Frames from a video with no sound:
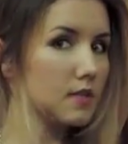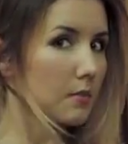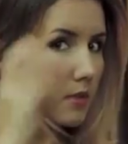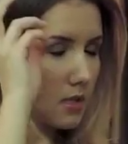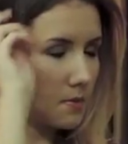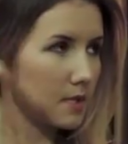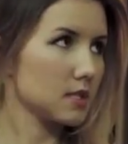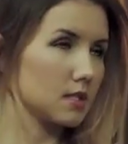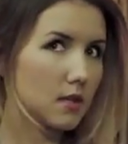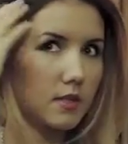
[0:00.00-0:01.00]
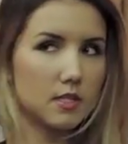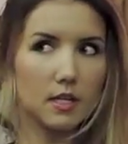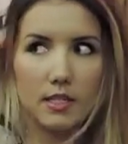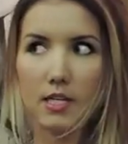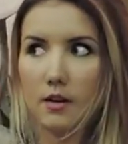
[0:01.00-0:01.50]
leave some of these pieces on this
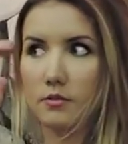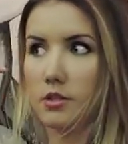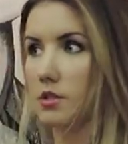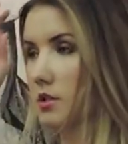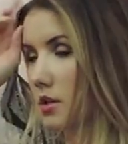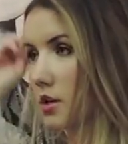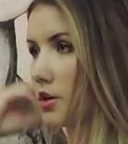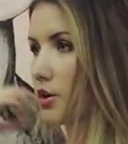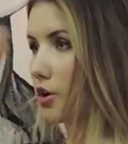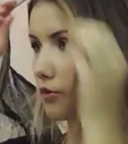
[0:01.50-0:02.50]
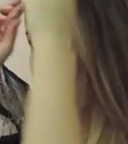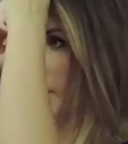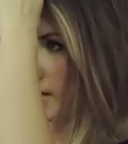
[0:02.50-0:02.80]
side down just over